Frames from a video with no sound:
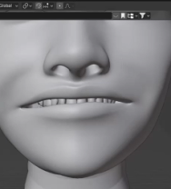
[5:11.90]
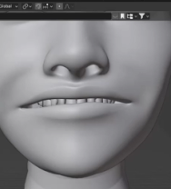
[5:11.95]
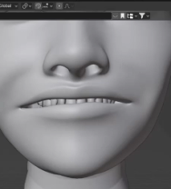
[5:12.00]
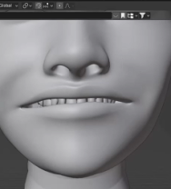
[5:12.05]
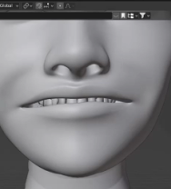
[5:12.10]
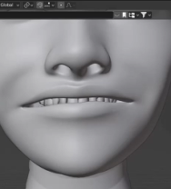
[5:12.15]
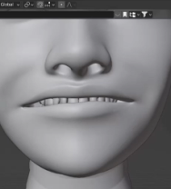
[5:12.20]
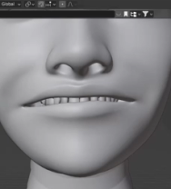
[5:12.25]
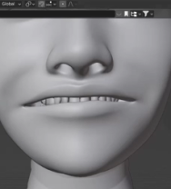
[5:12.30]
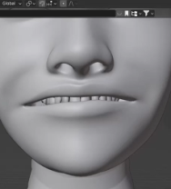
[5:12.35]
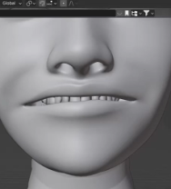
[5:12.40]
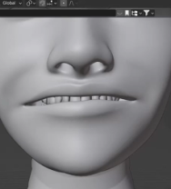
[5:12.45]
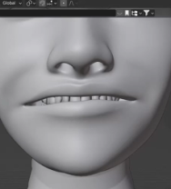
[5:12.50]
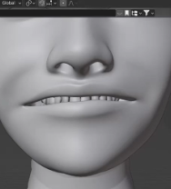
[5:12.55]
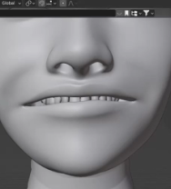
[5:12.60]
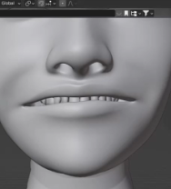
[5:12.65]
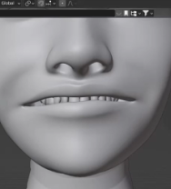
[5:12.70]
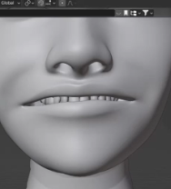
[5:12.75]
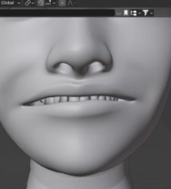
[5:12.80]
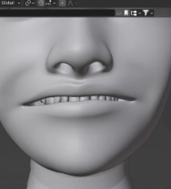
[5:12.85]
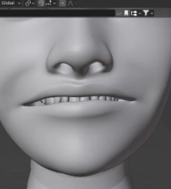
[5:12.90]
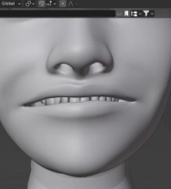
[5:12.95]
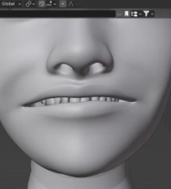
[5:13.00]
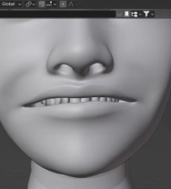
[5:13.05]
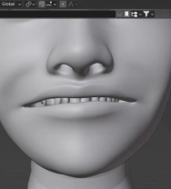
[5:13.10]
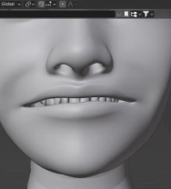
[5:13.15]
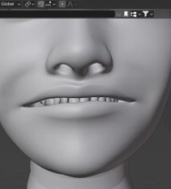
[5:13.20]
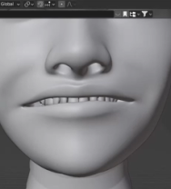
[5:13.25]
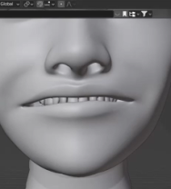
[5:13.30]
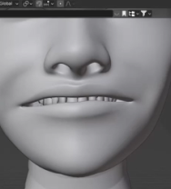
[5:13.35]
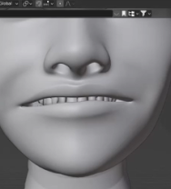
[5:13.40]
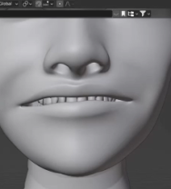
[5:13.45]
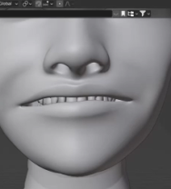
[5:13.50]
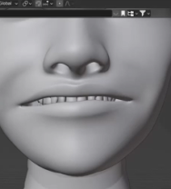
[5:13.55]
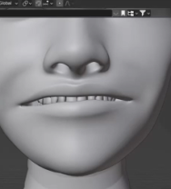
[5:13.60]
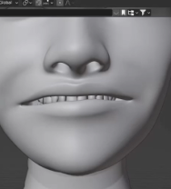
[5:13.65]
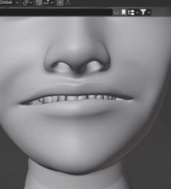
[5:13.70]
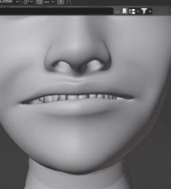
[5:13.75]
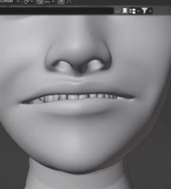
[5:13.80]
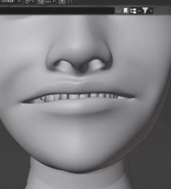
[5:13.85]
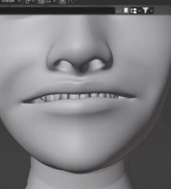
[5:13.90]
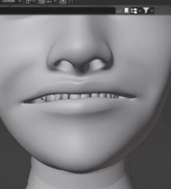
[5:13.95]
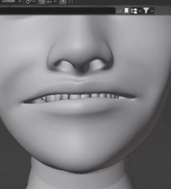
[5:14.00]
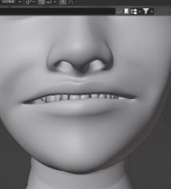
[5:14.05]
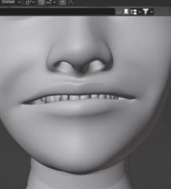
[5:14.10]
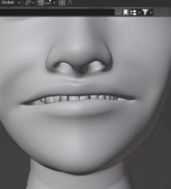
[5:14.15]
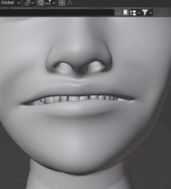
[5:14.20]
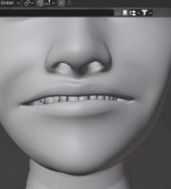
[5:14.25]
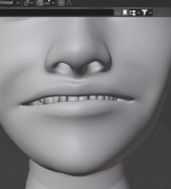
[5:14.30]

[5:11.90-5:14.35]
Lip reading: (silence)